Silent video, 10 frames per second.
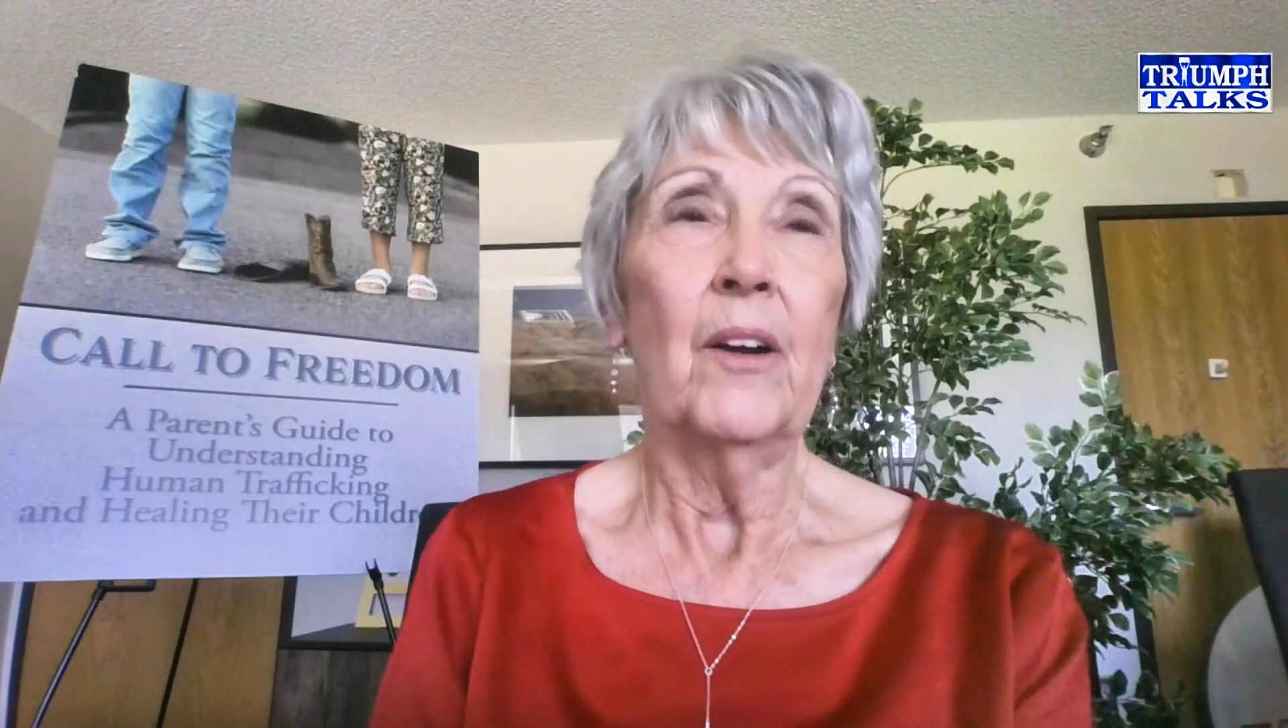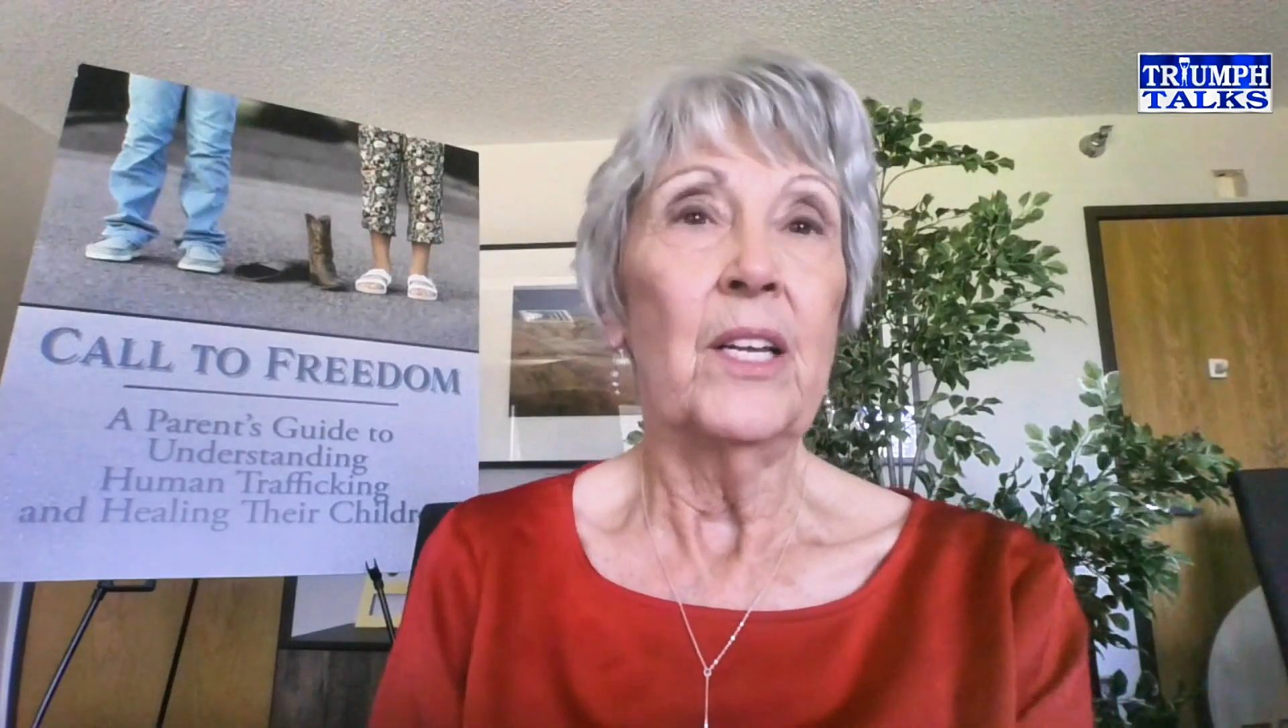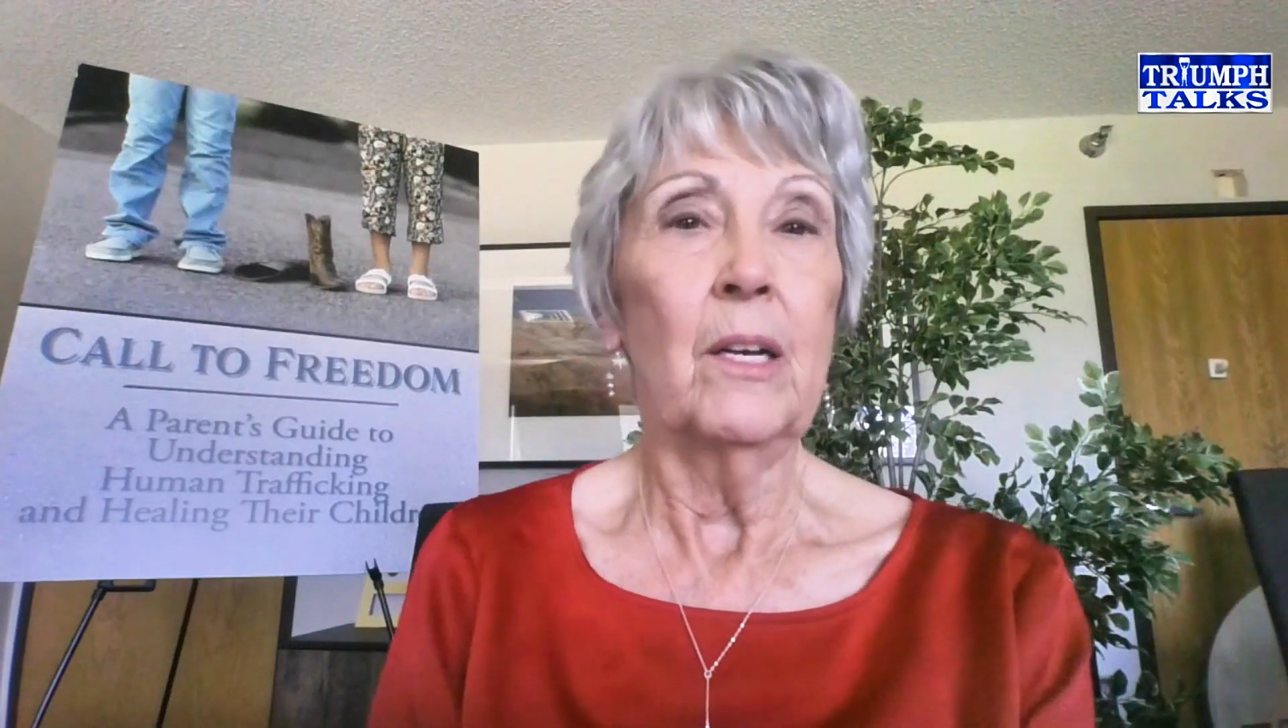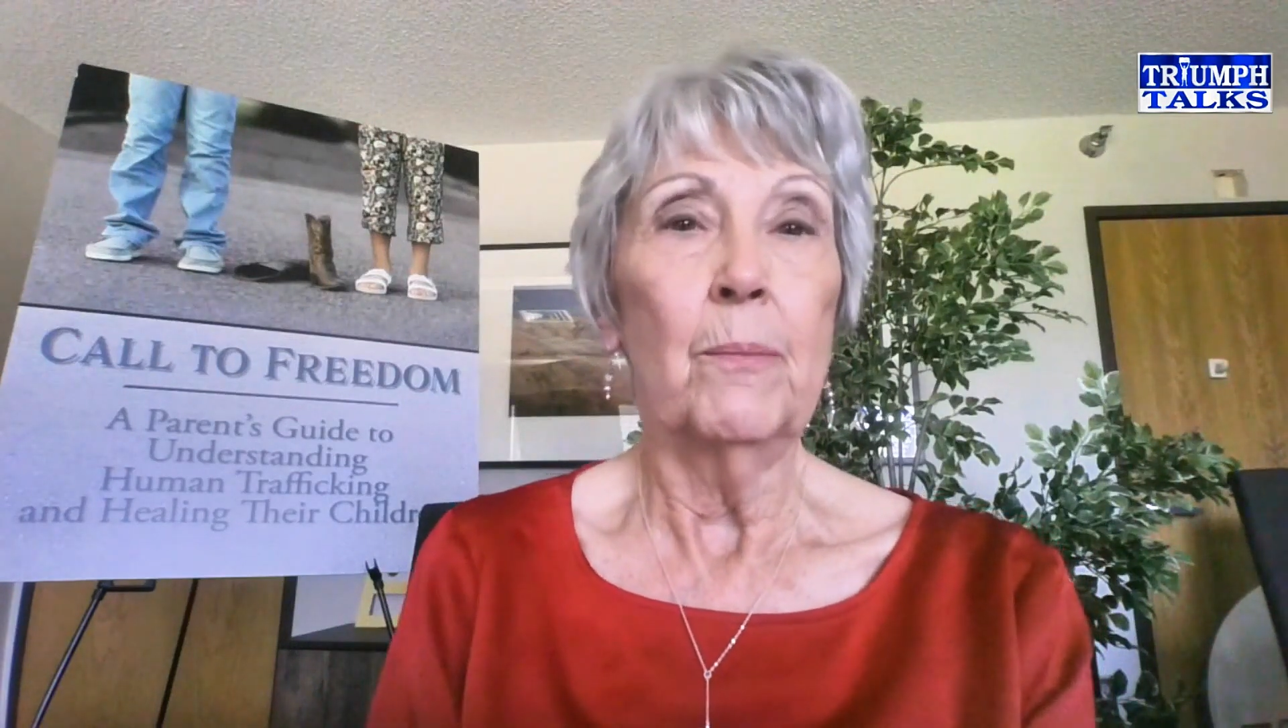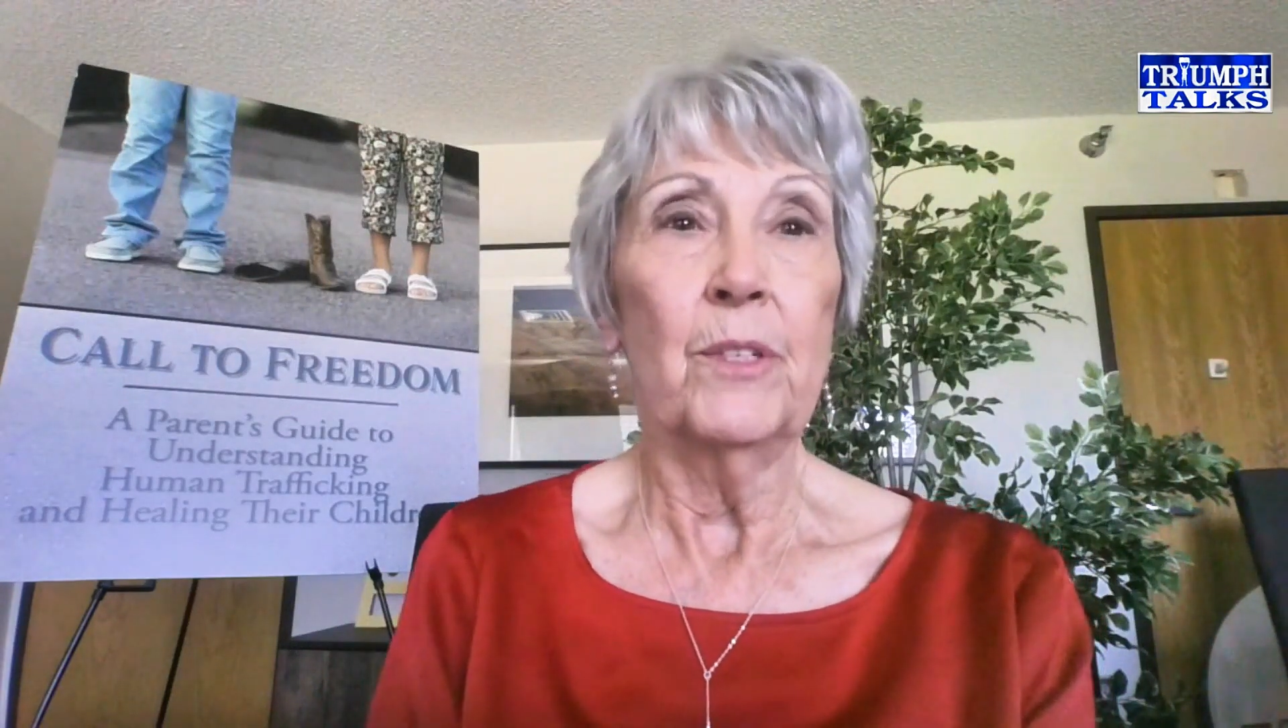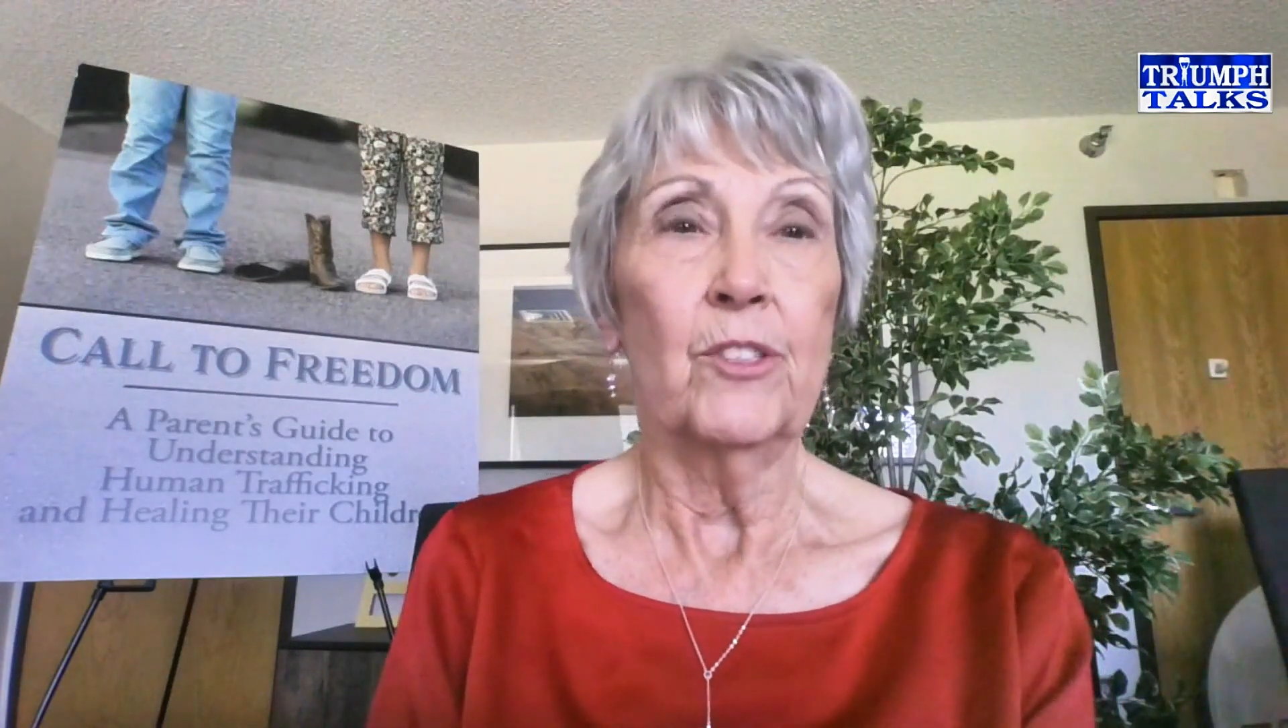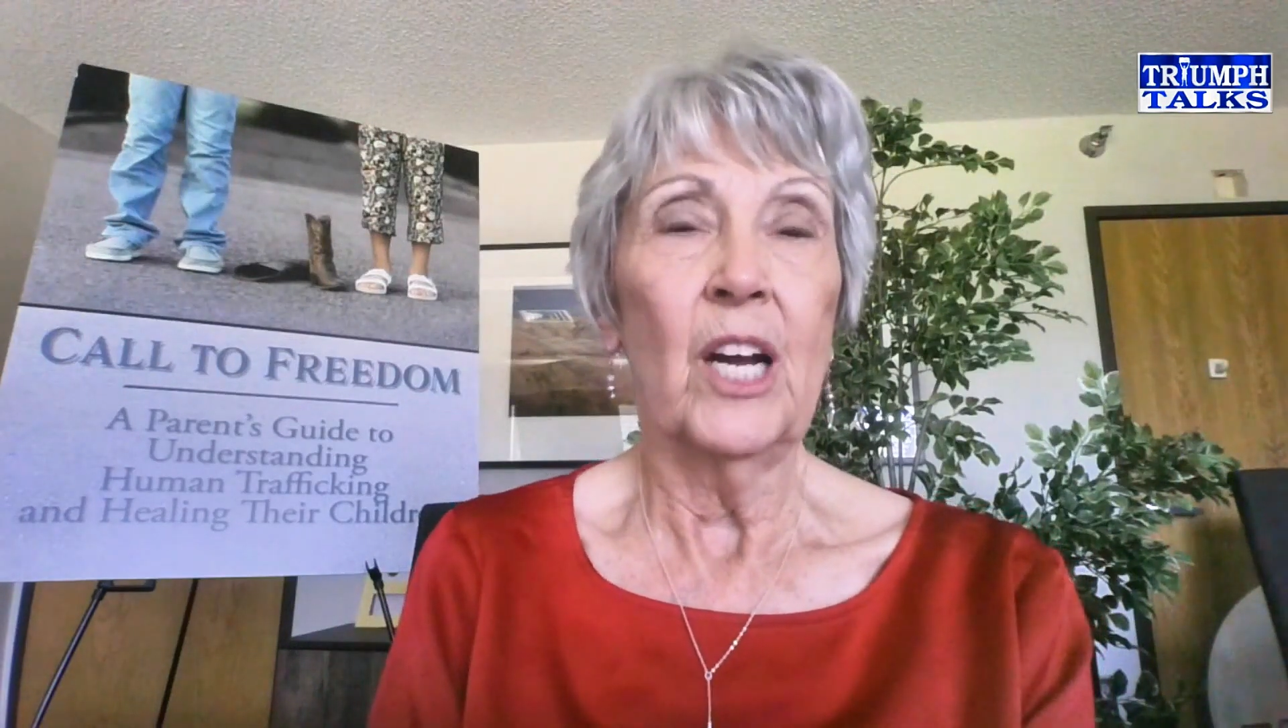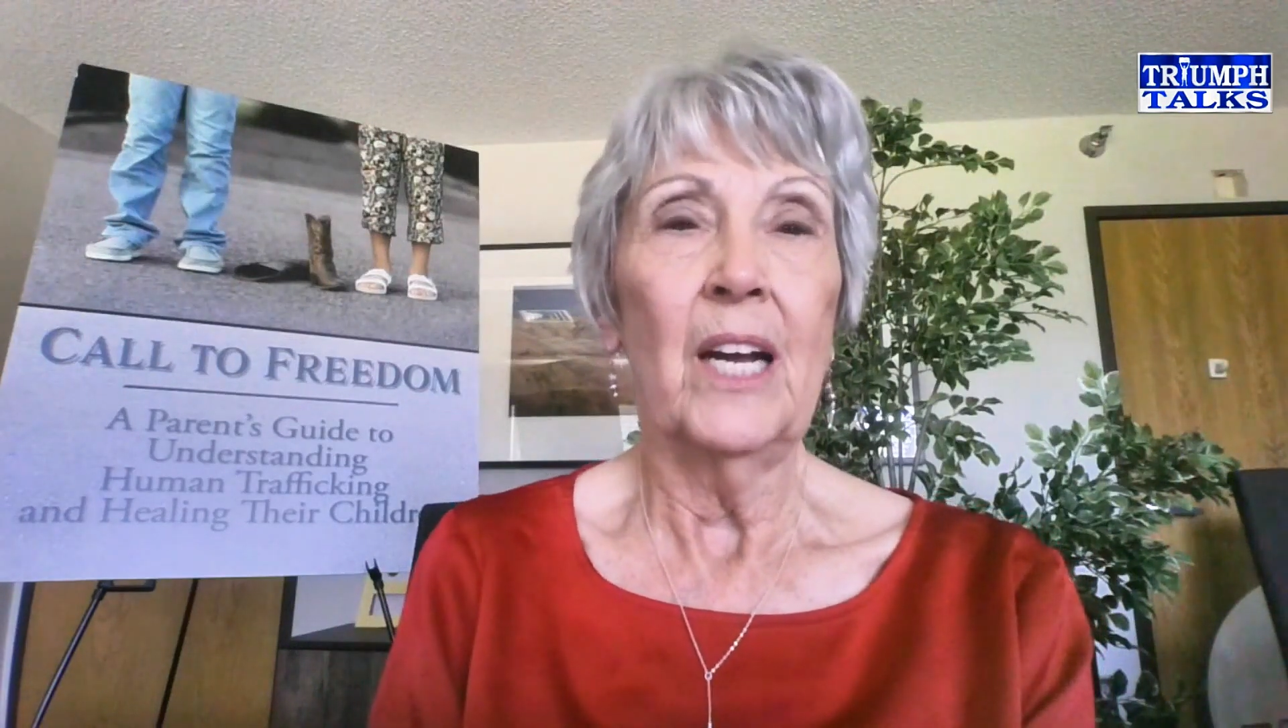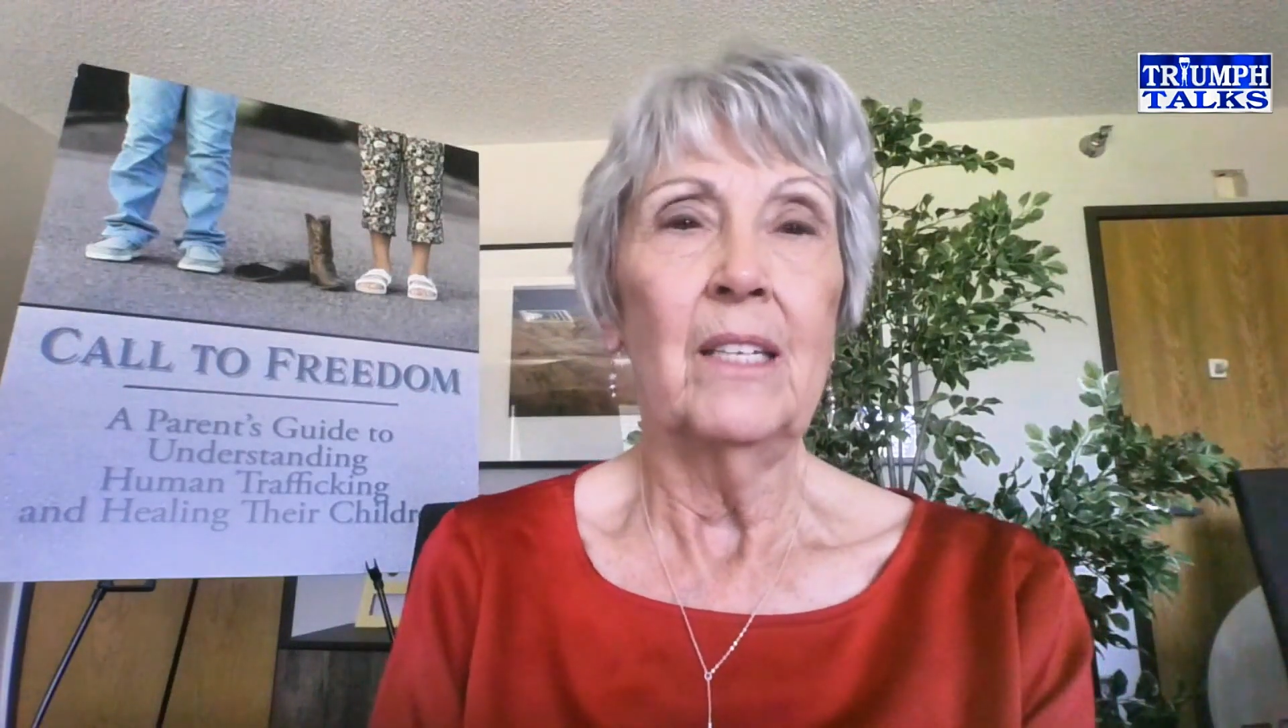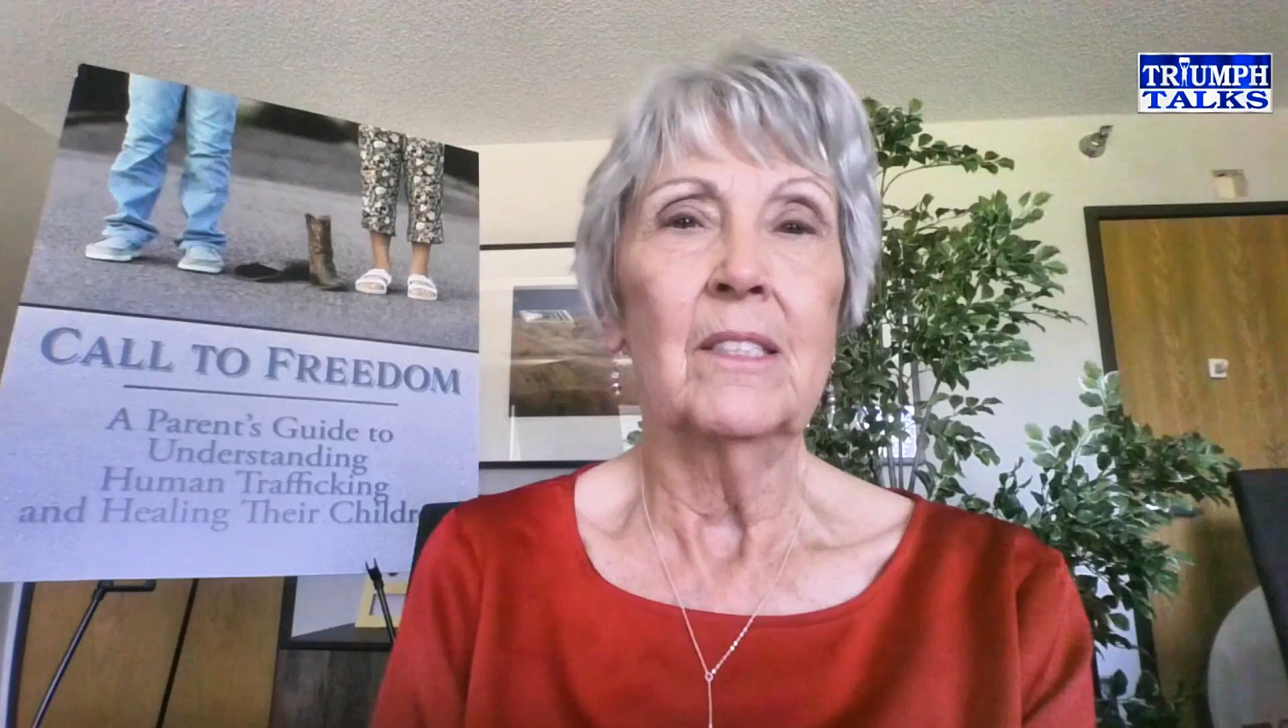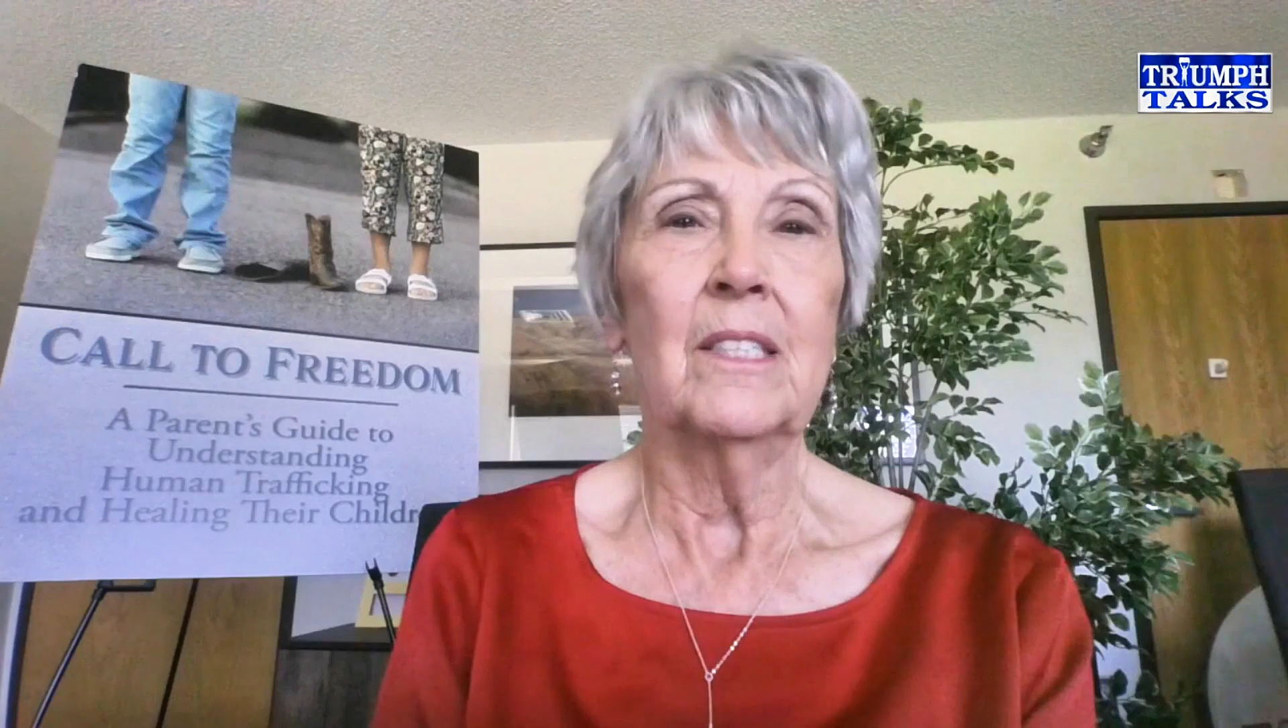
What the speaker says: to help their child.